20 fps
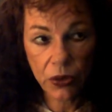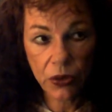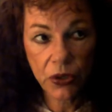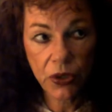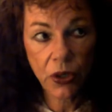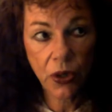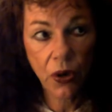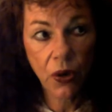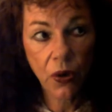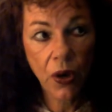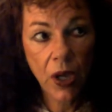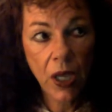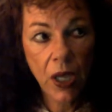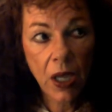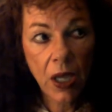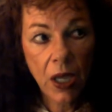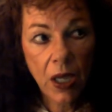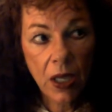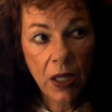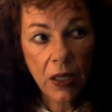So
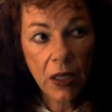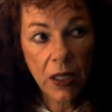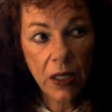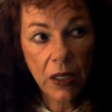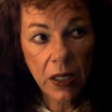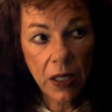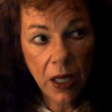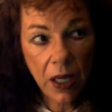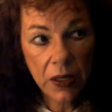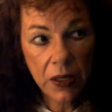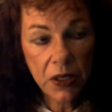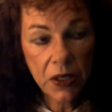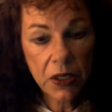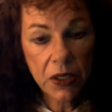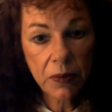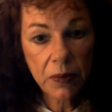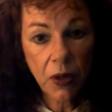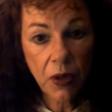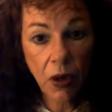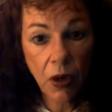the nuts,
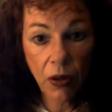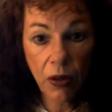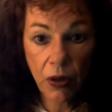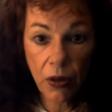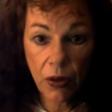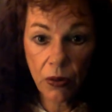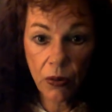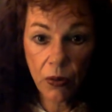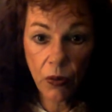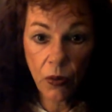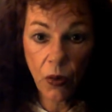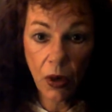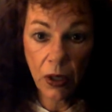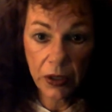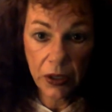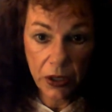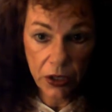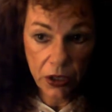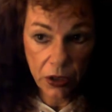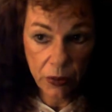although
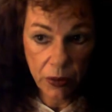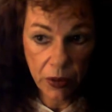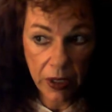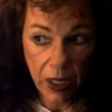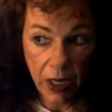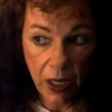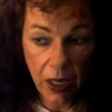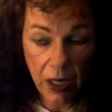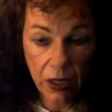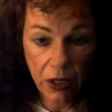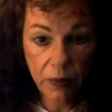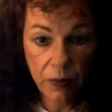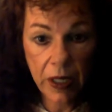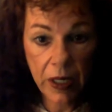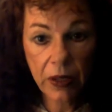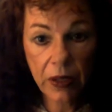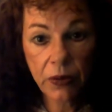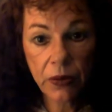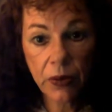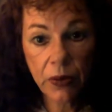walnuts are pretty high in
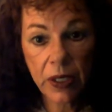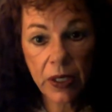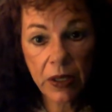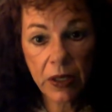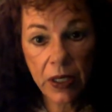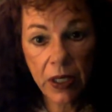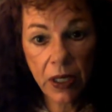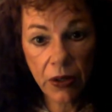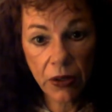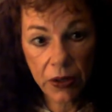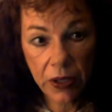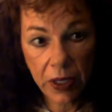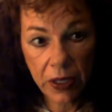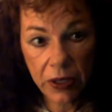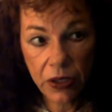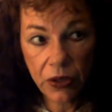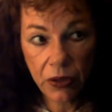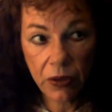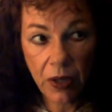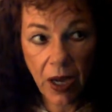omega-3, the other
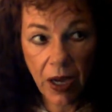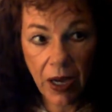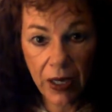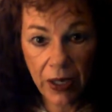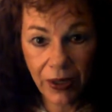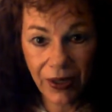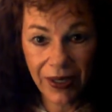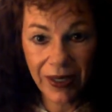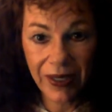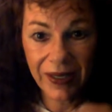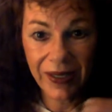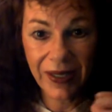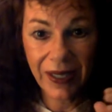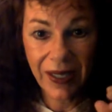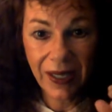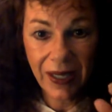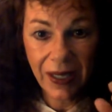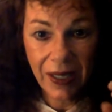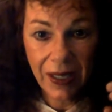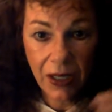nuts are higher in
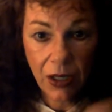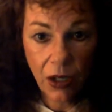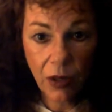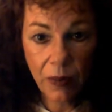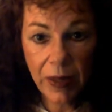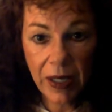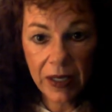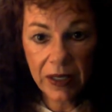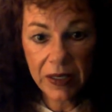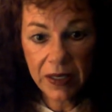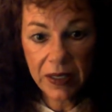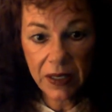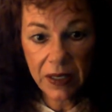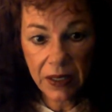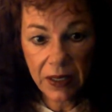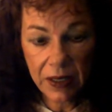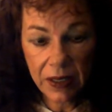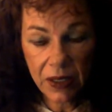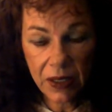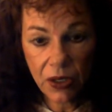
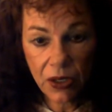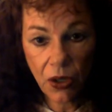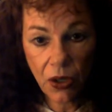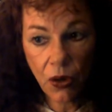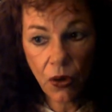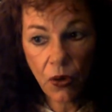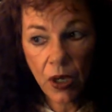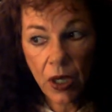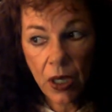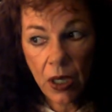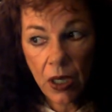omega-6. So